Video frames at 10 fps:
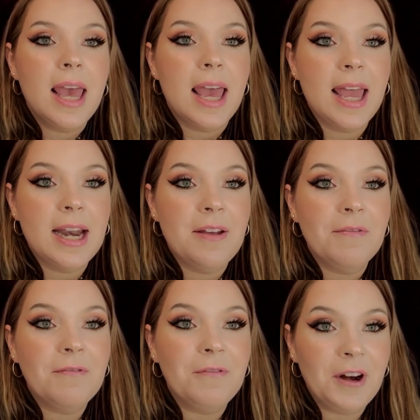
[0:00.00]
And it
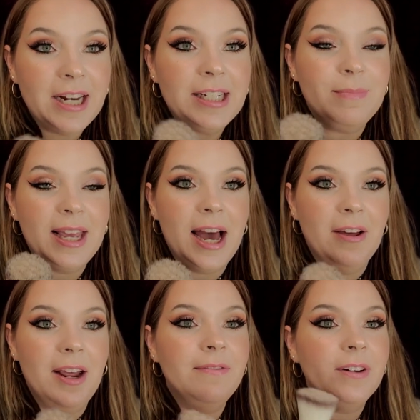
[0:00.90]
freaked me
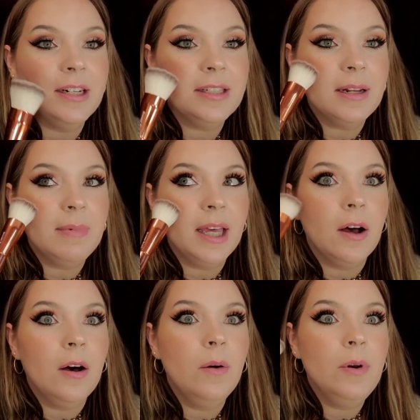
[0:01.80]
out at first. I'm like,
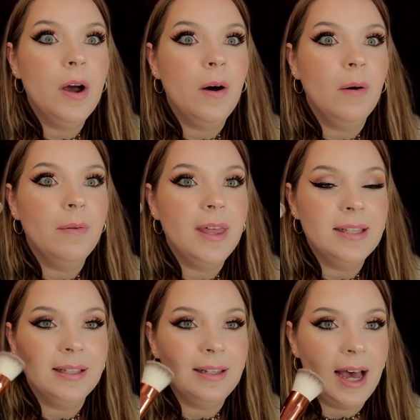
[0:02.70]
oh no,
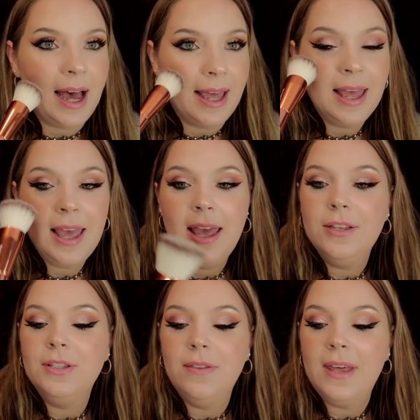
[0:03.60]
that's a lot.
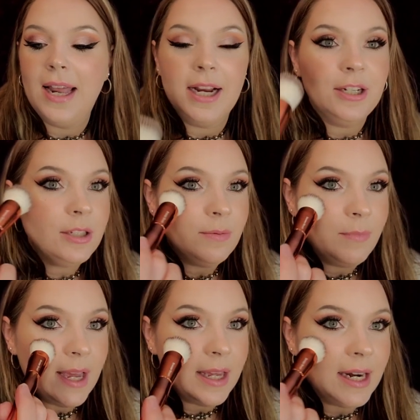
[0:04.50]
So then I just
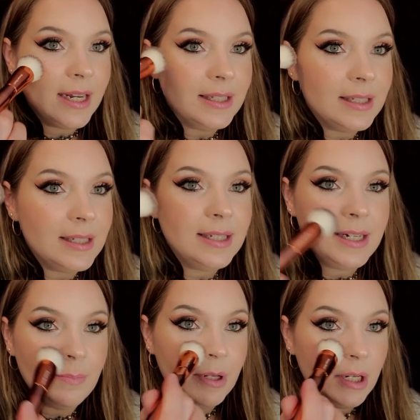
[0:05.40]
went and I
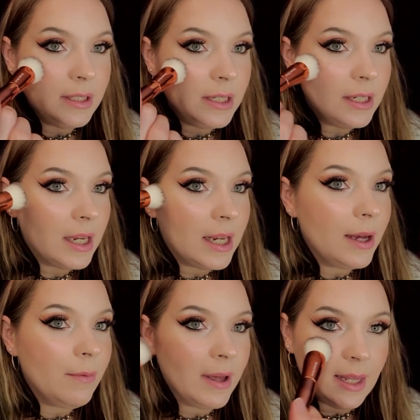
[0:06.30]
stippled and
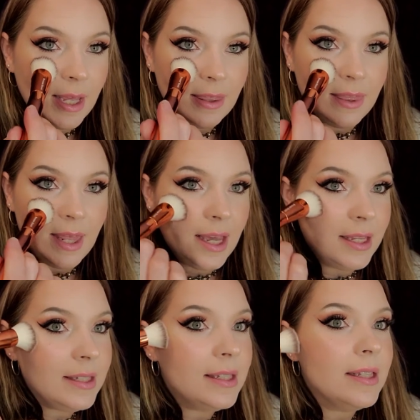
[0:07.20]
I went like
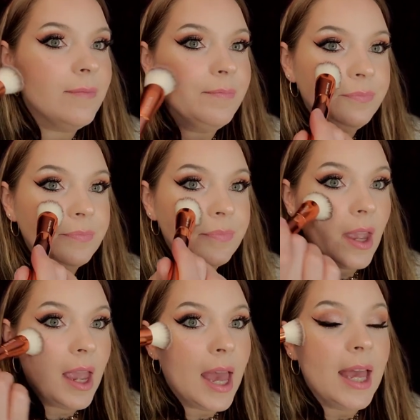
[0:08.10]
this.
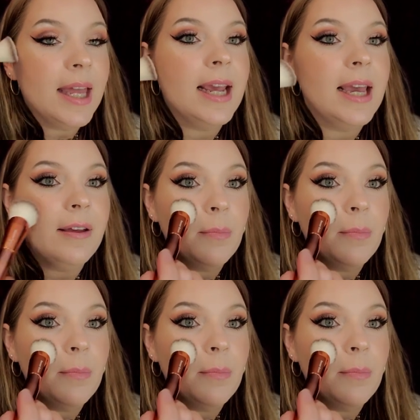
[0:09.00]
And it